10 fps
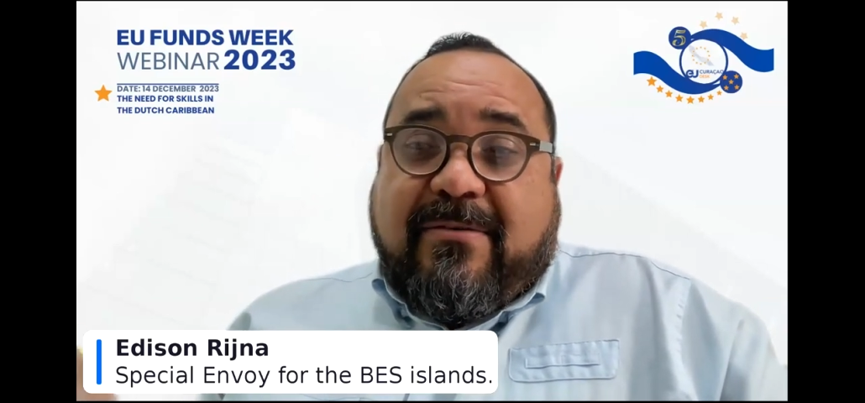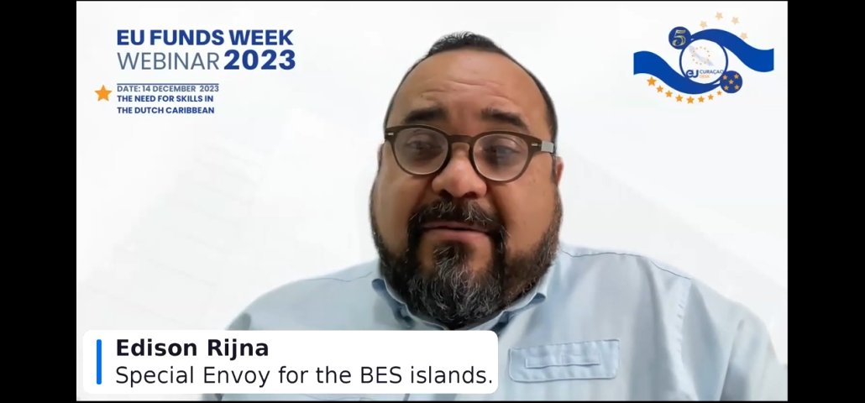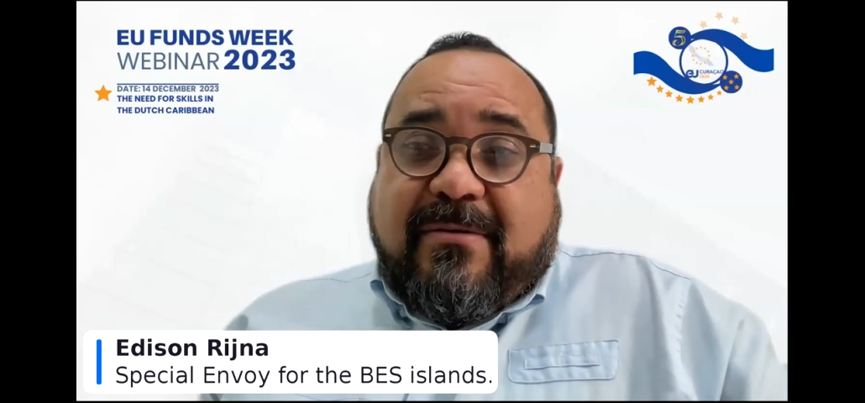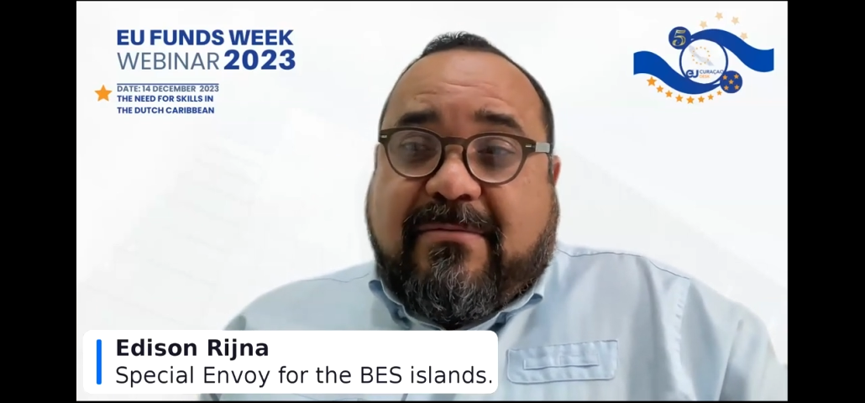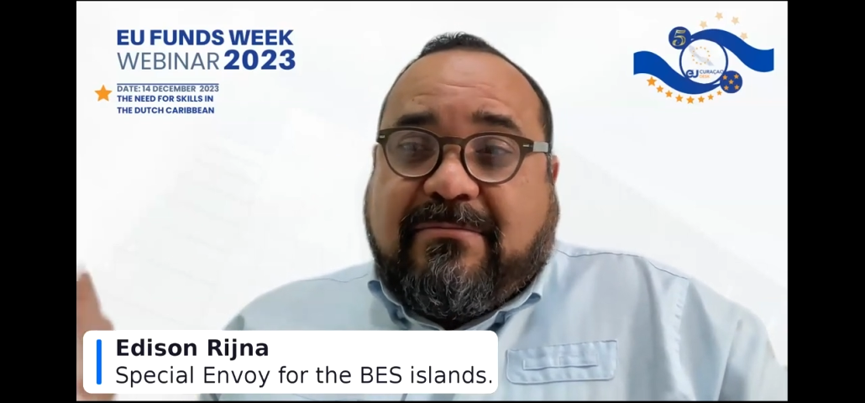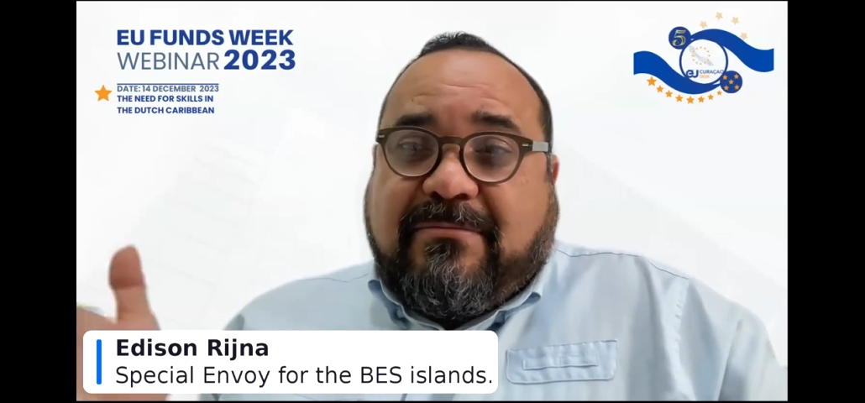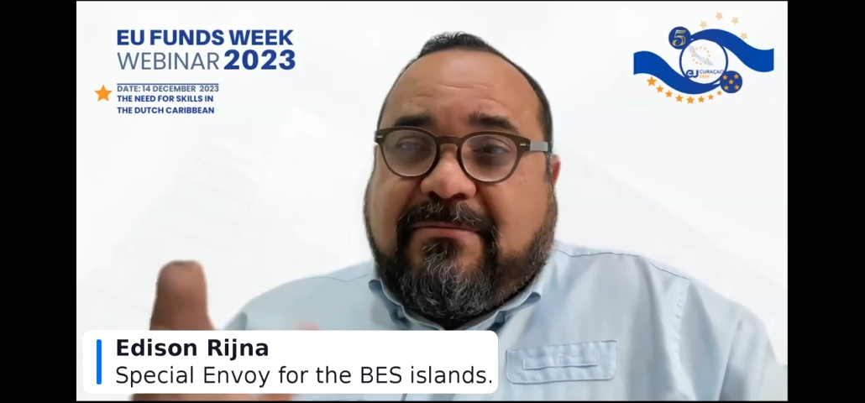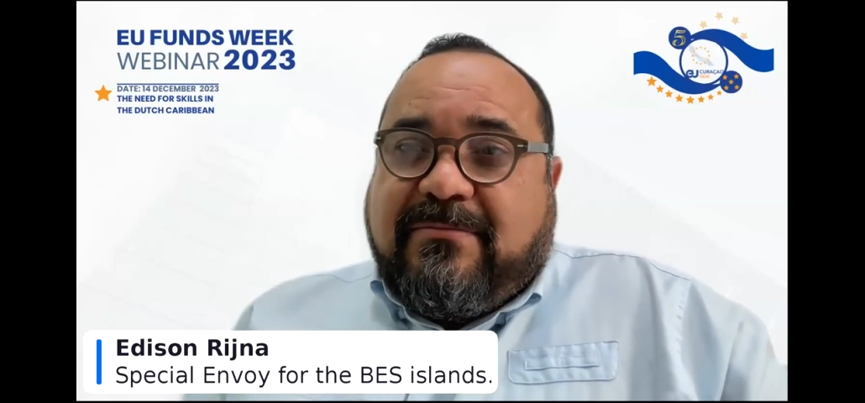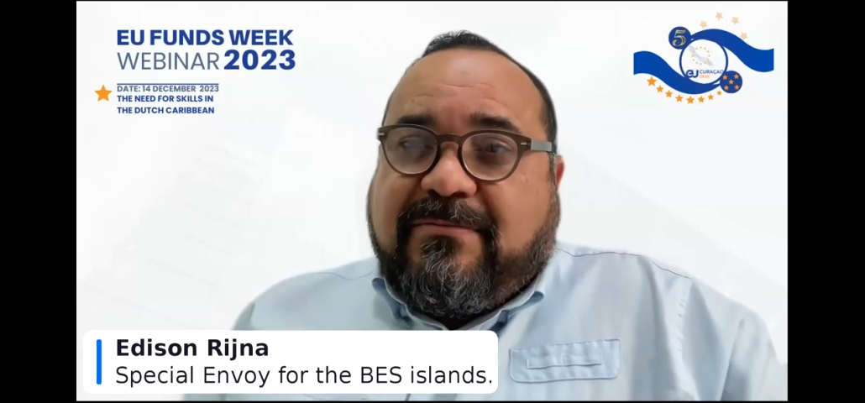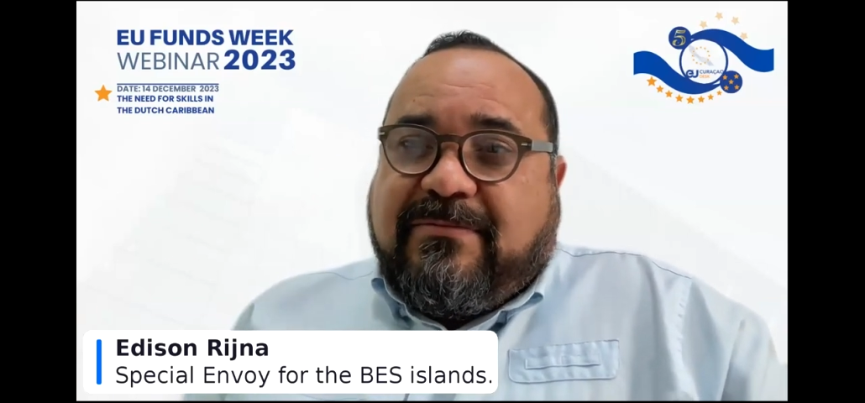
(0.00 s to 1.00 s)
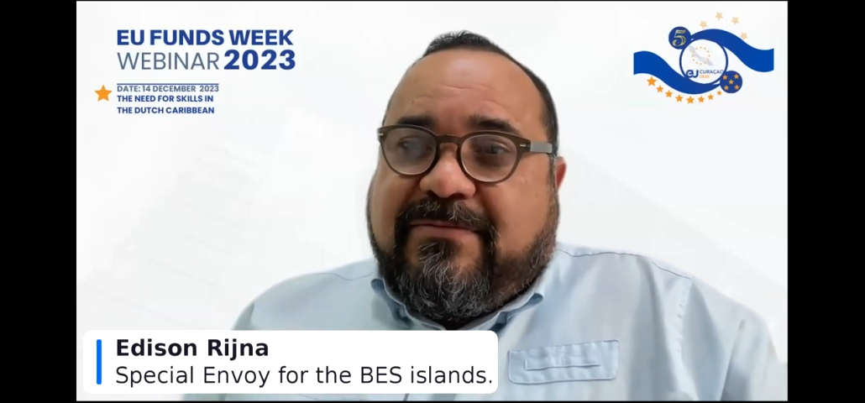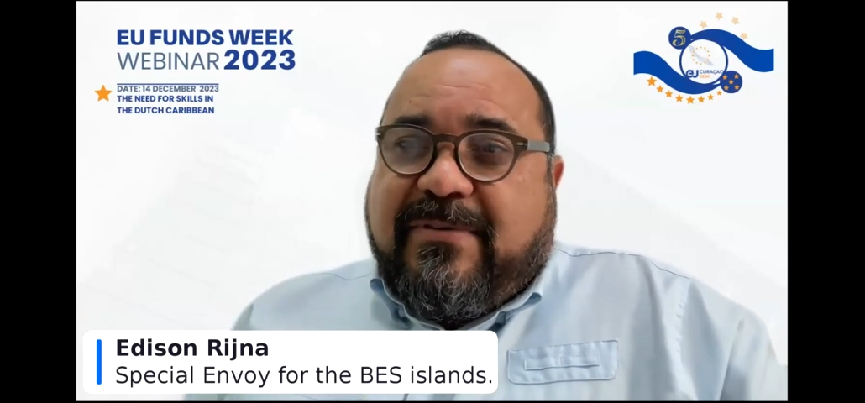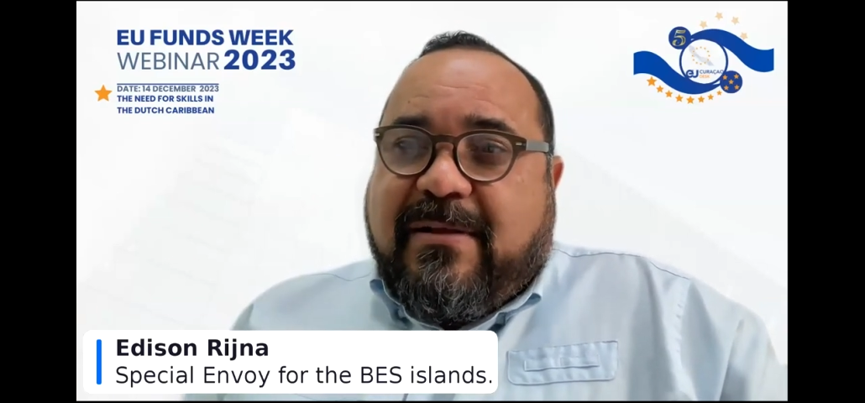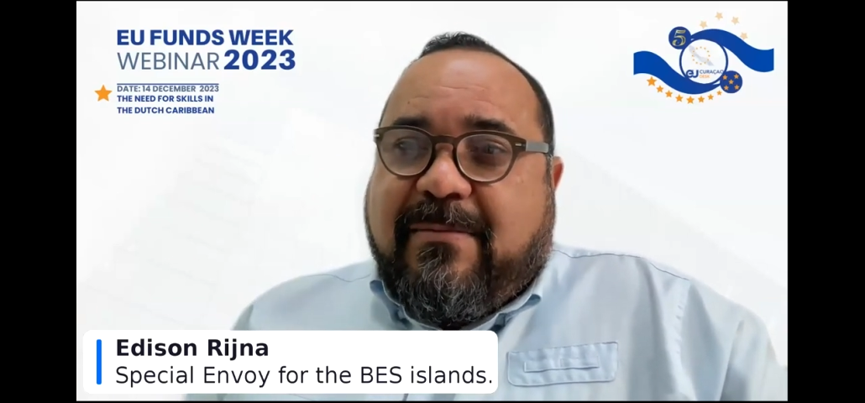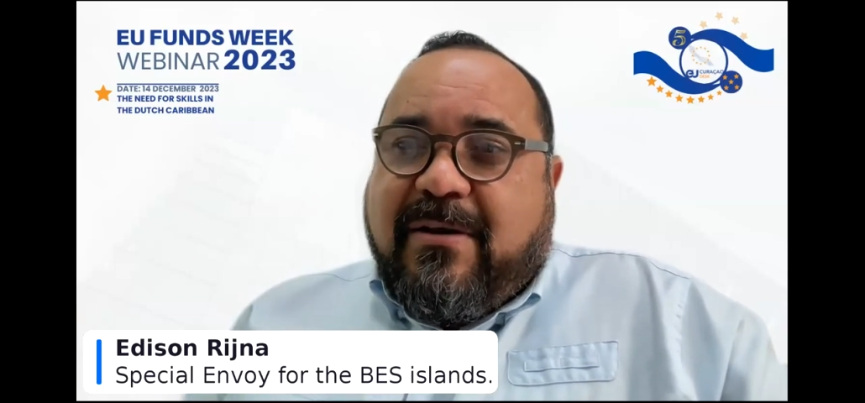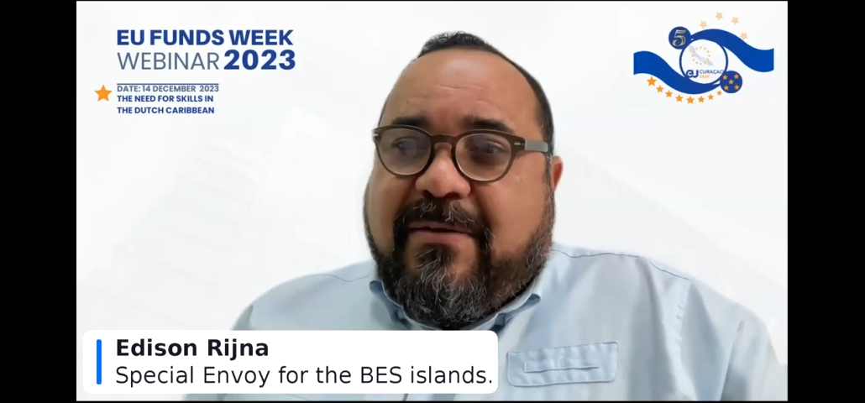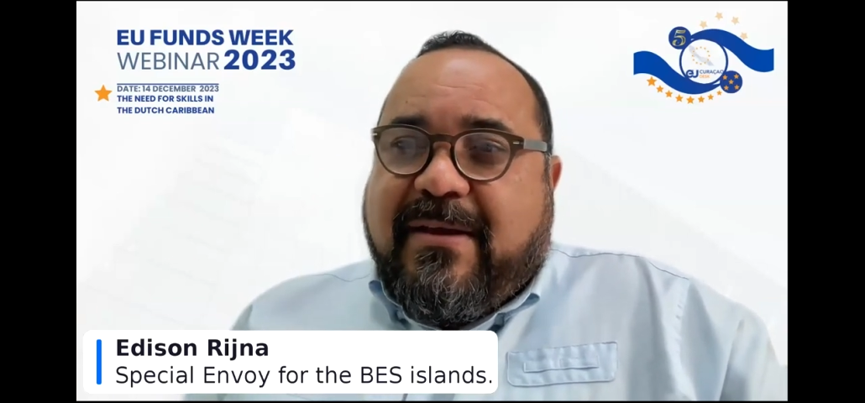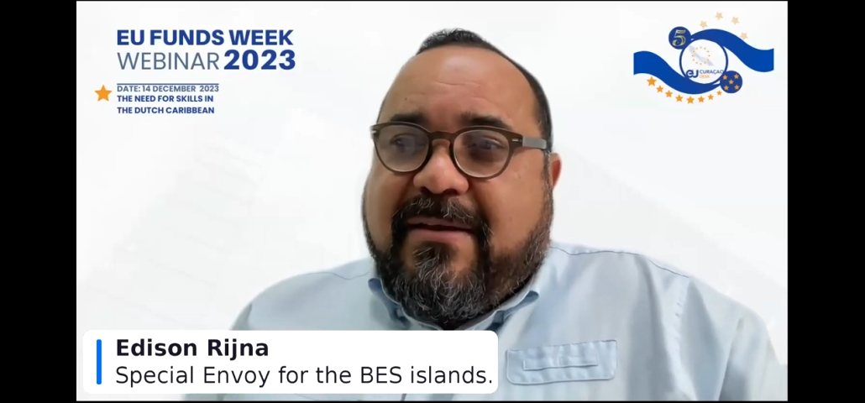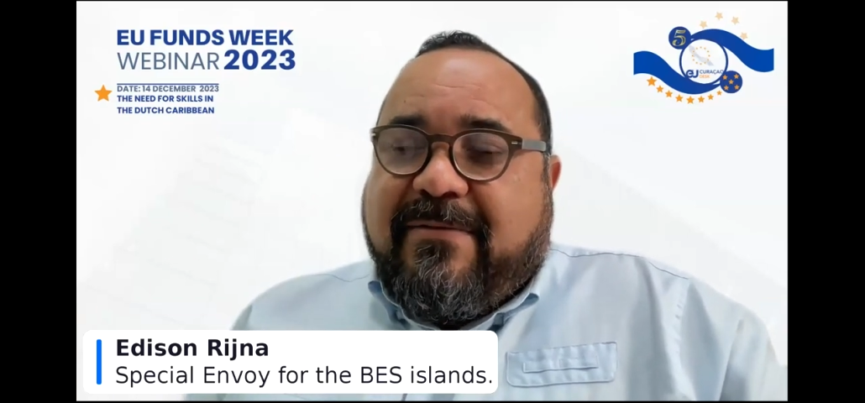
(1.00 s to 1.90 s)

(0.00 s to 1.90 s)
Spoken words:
to fill me on the